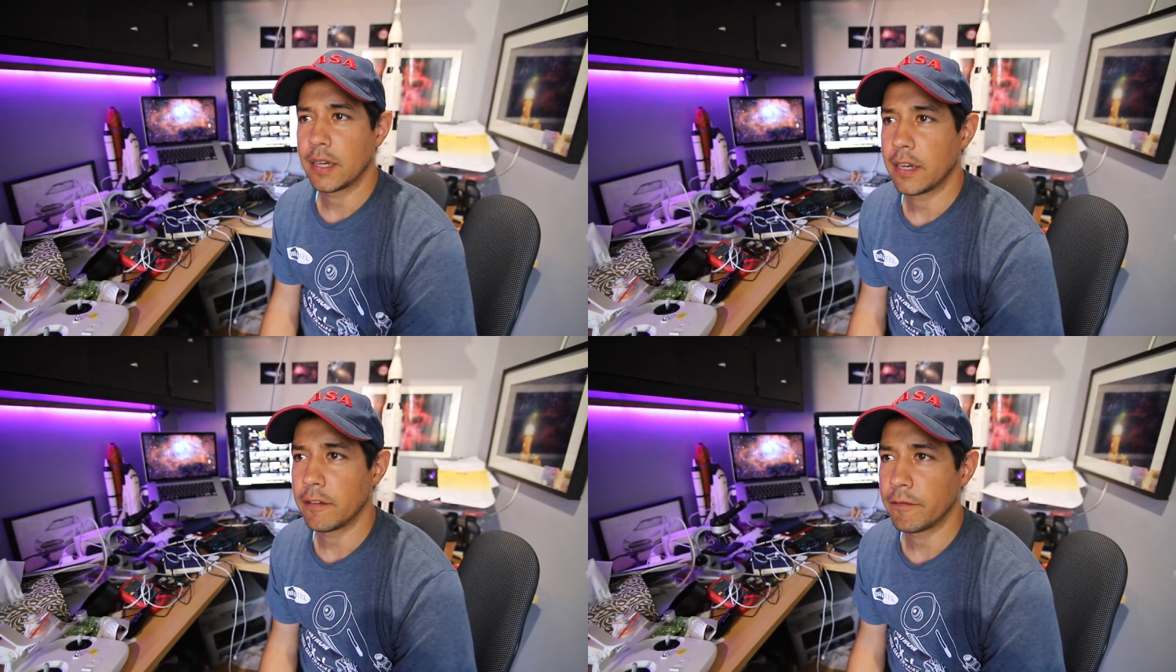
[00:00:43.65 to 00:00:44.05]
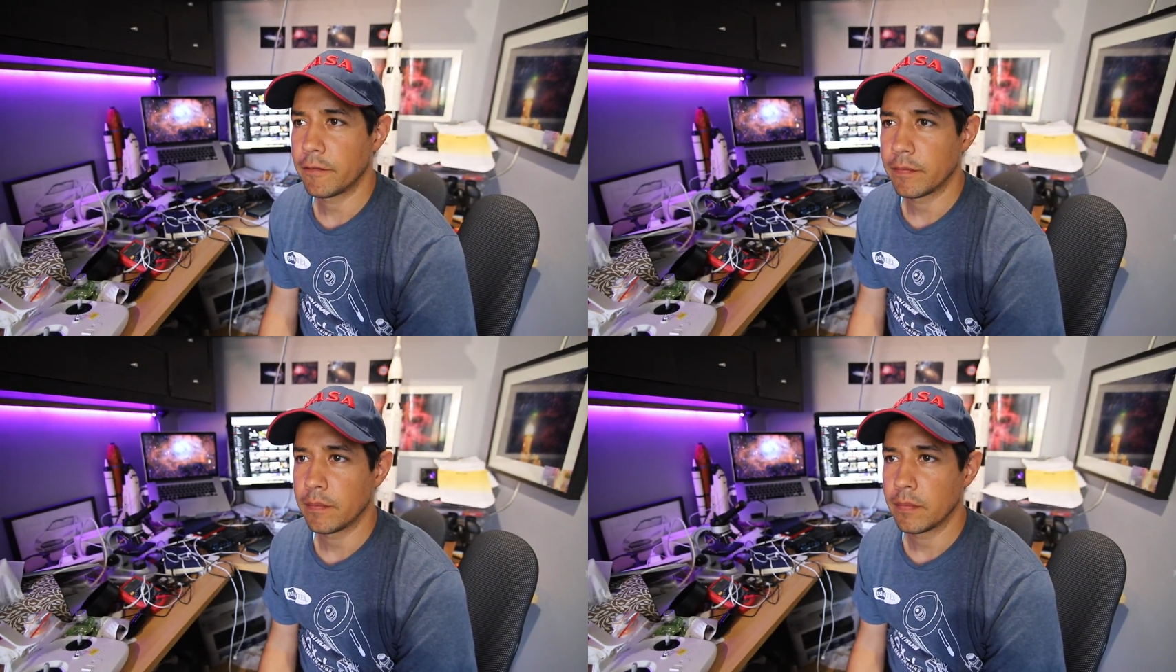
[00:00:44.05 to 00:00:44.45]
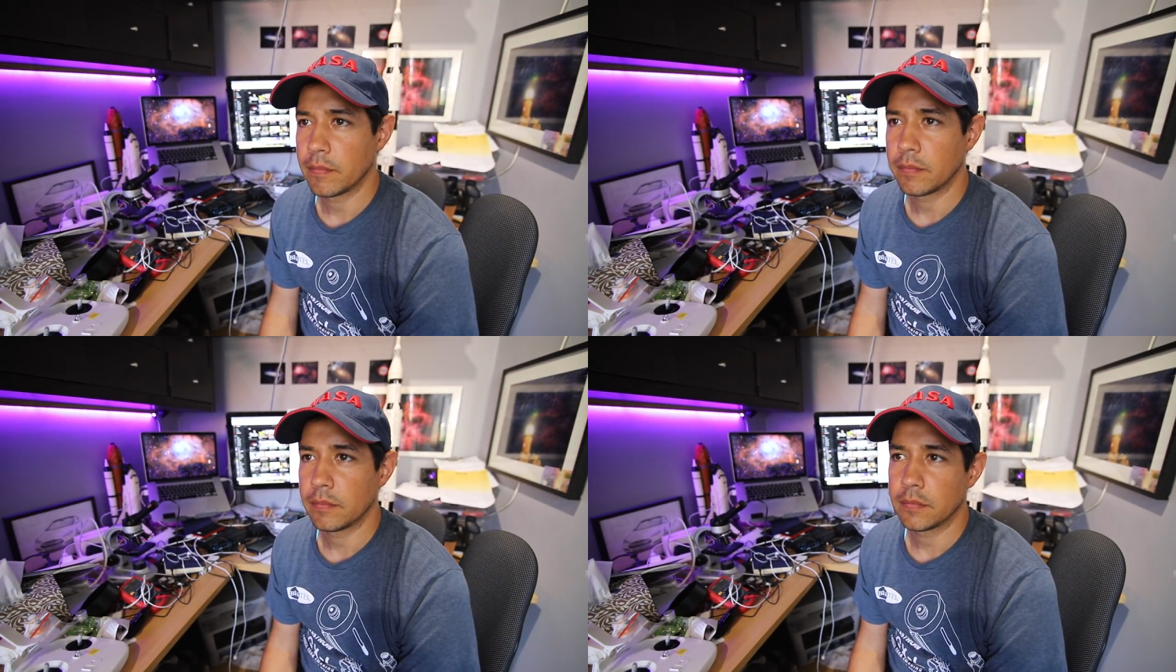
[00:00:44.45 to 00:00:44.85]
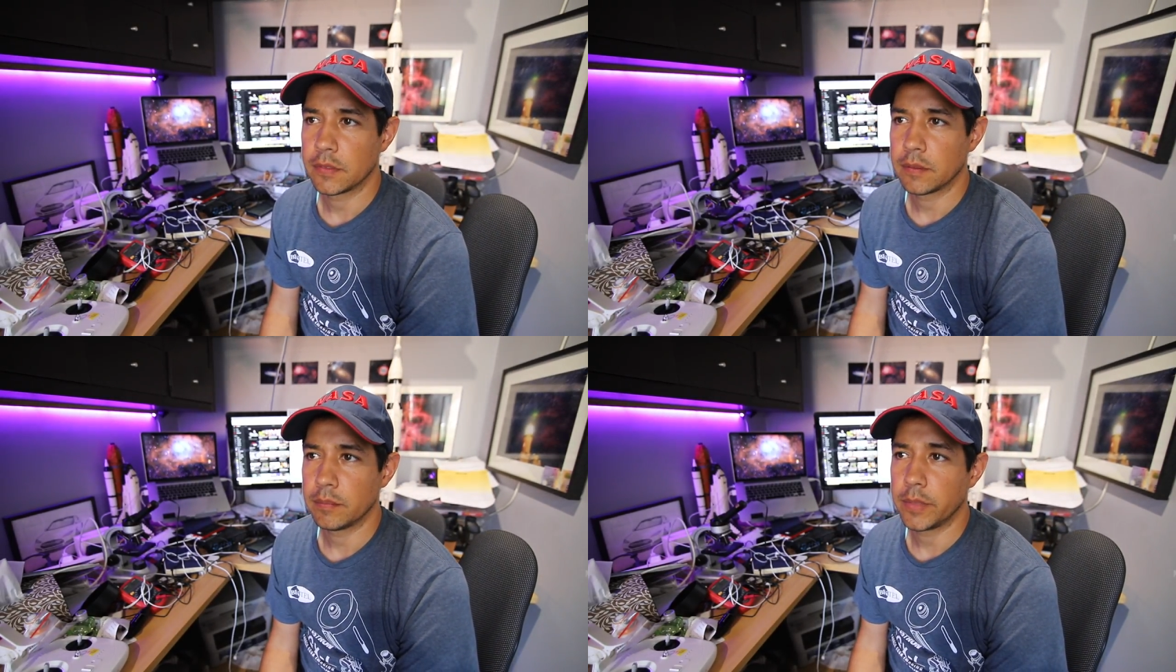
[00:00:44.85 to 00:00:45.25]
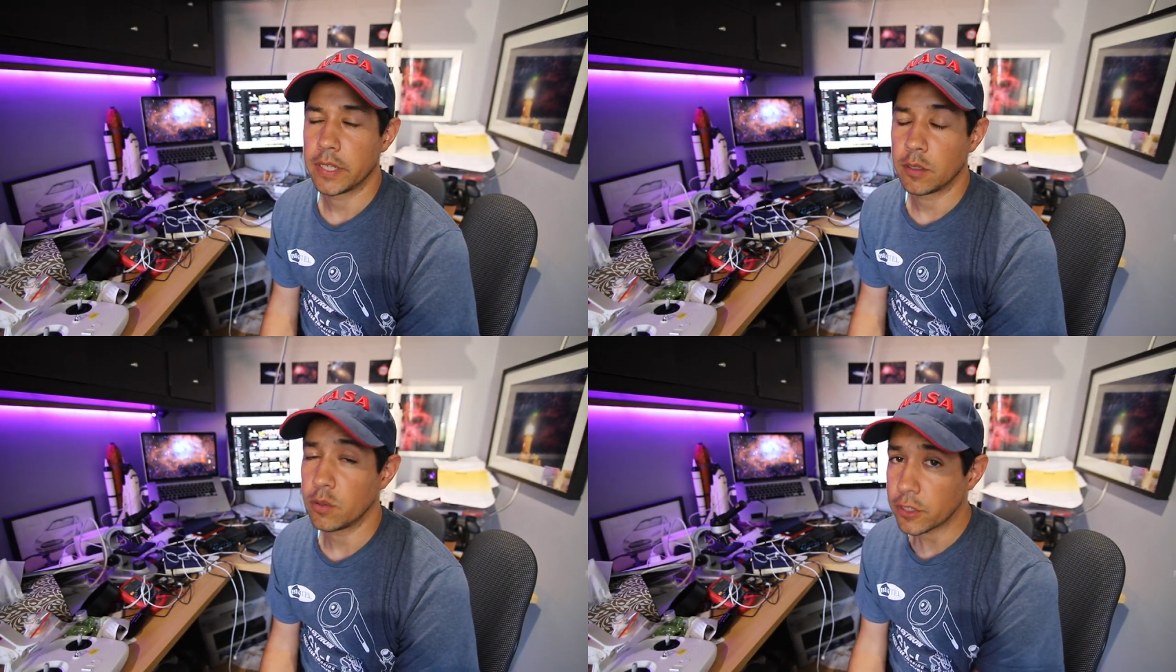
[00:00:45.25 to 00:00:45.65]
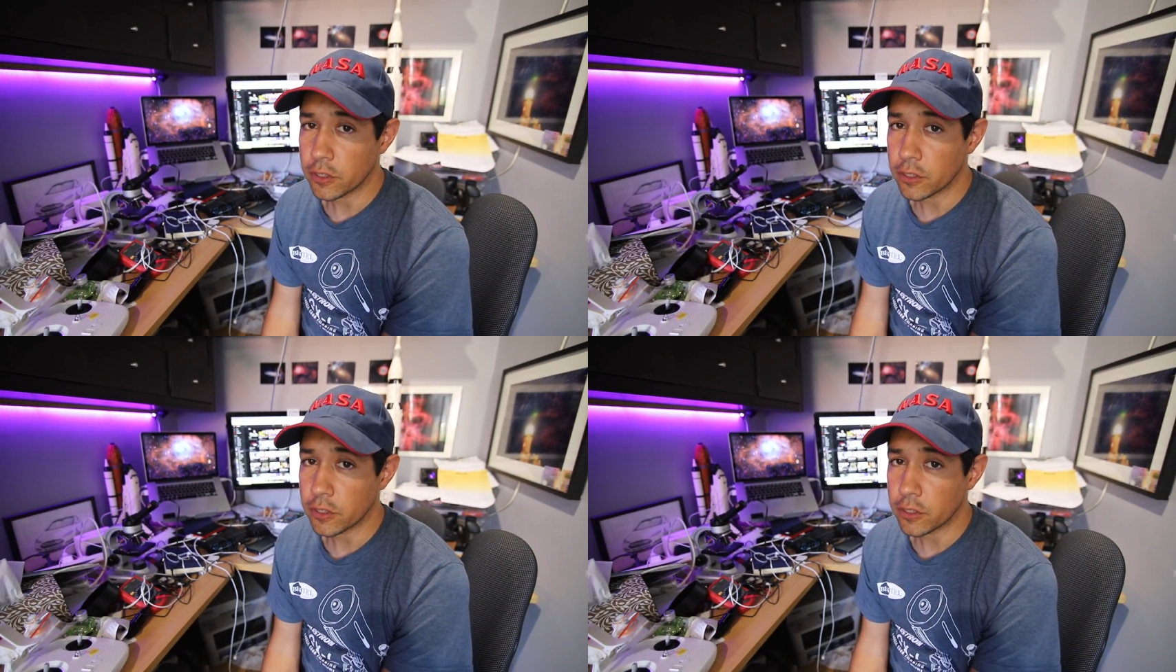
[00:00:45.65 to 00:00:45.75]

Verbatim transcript: I've been a good